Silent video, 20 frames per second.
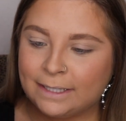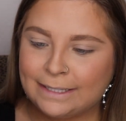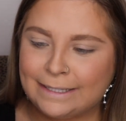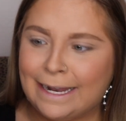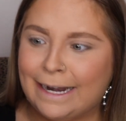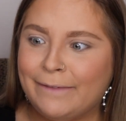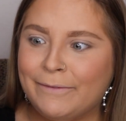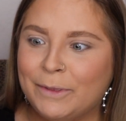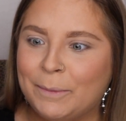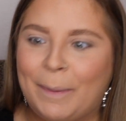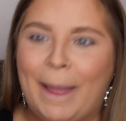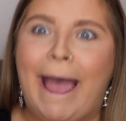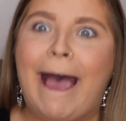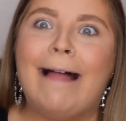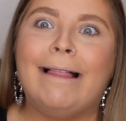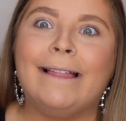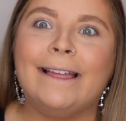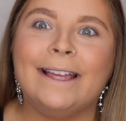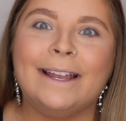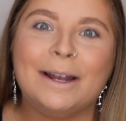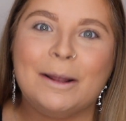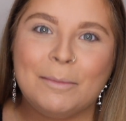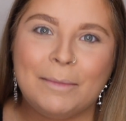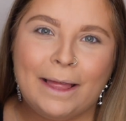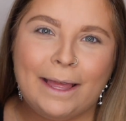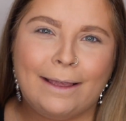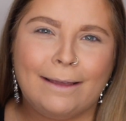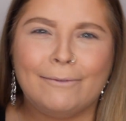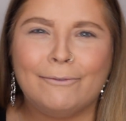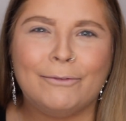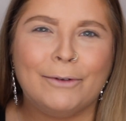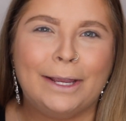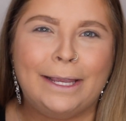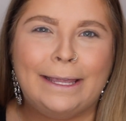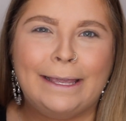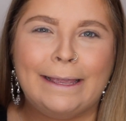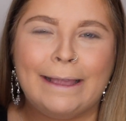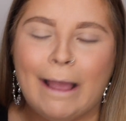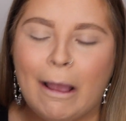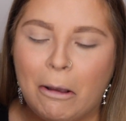It's not even the palette and I'm like
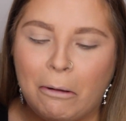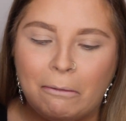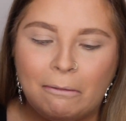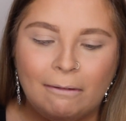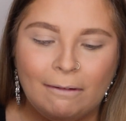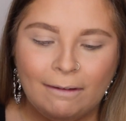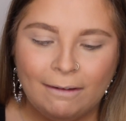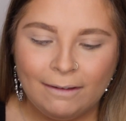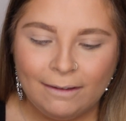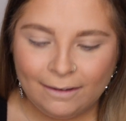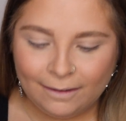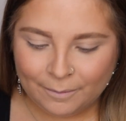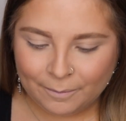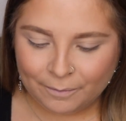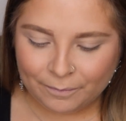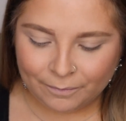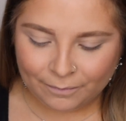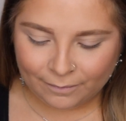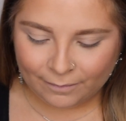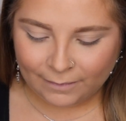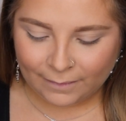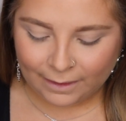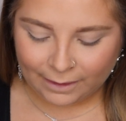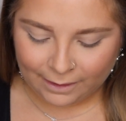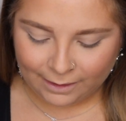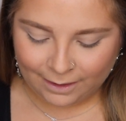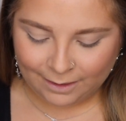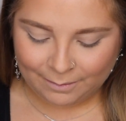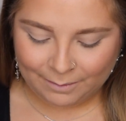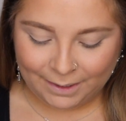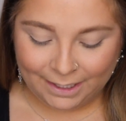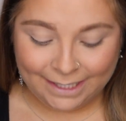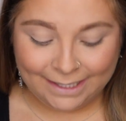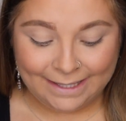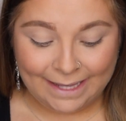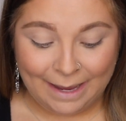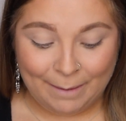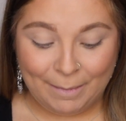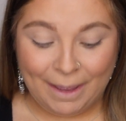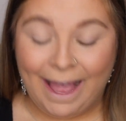freaking out
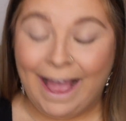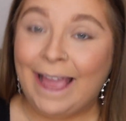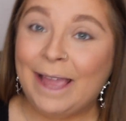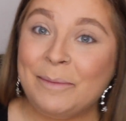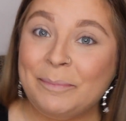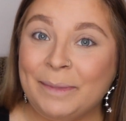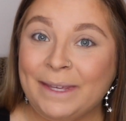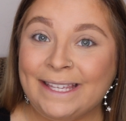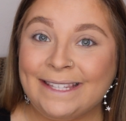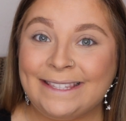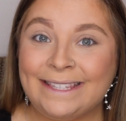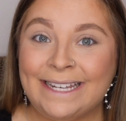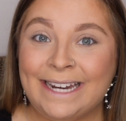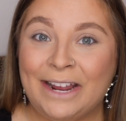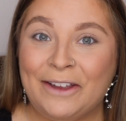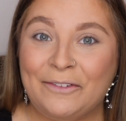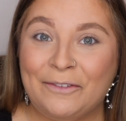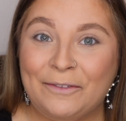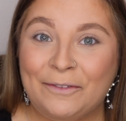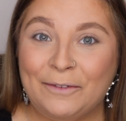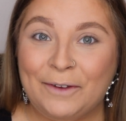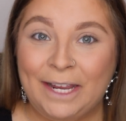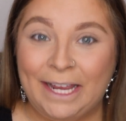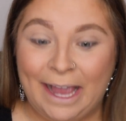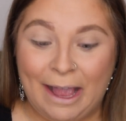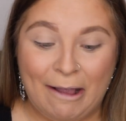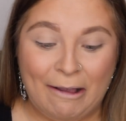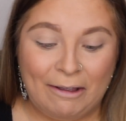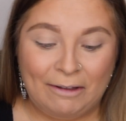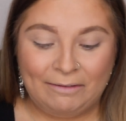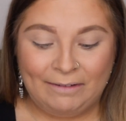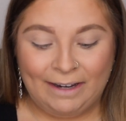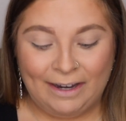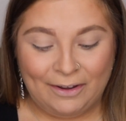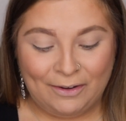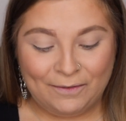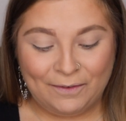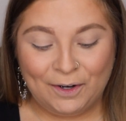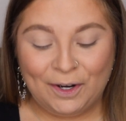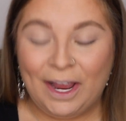because I'm a hype beast and I freak out
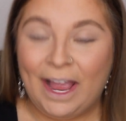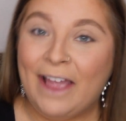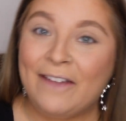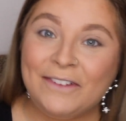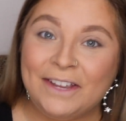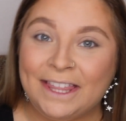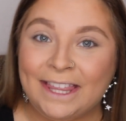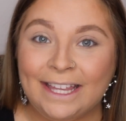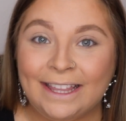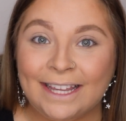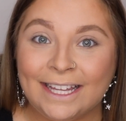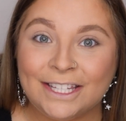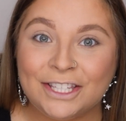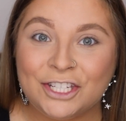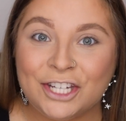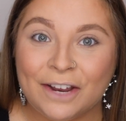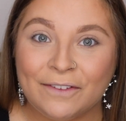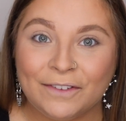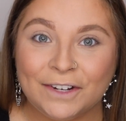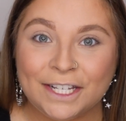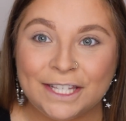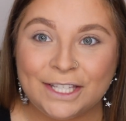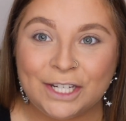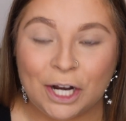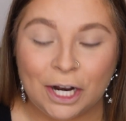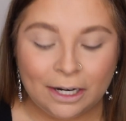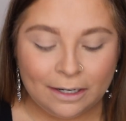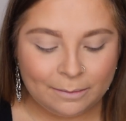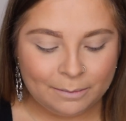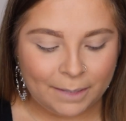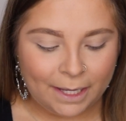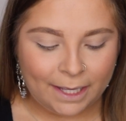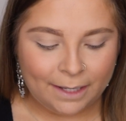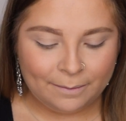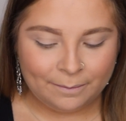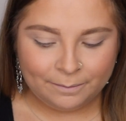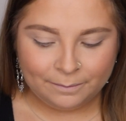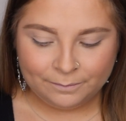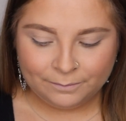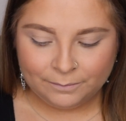over everything that's Jeffree Star. But
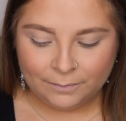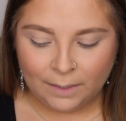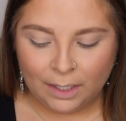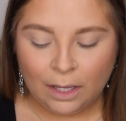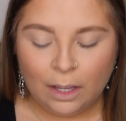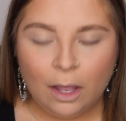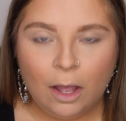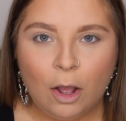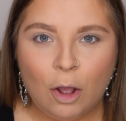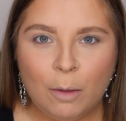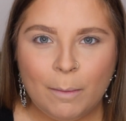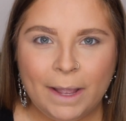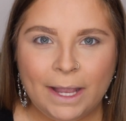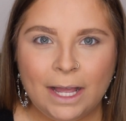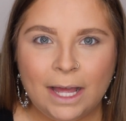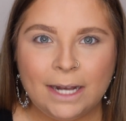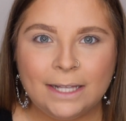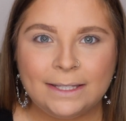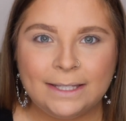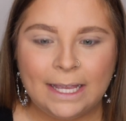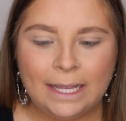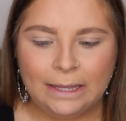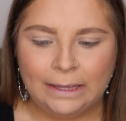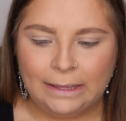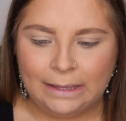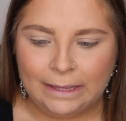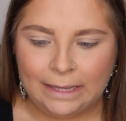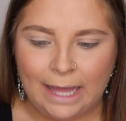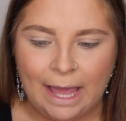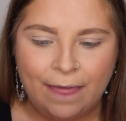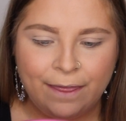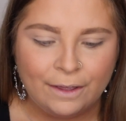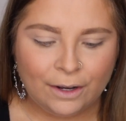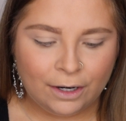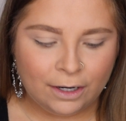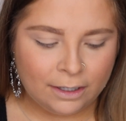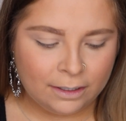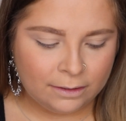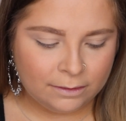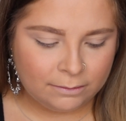oh my god, it's like
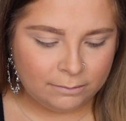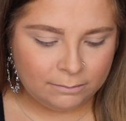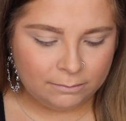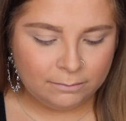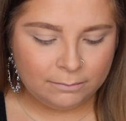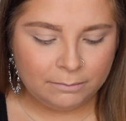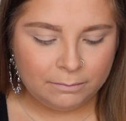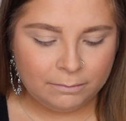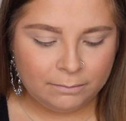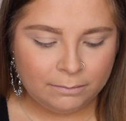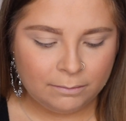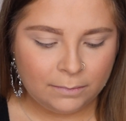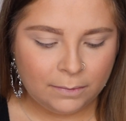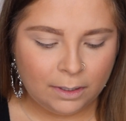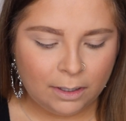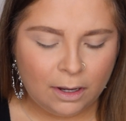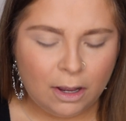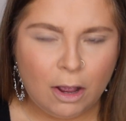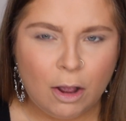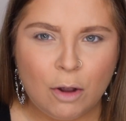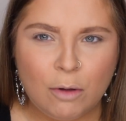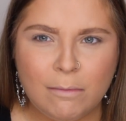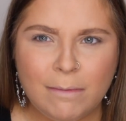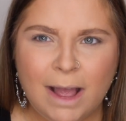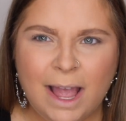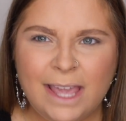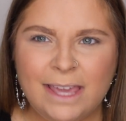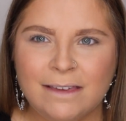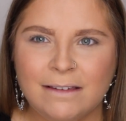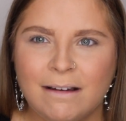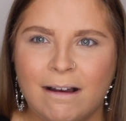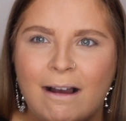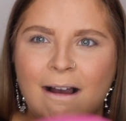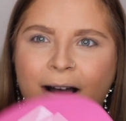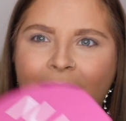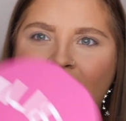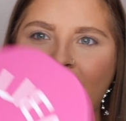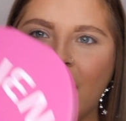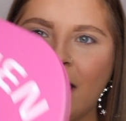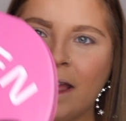leather. Oh my
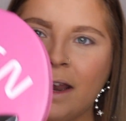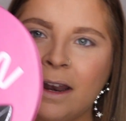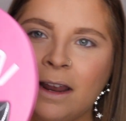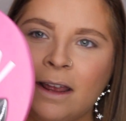god.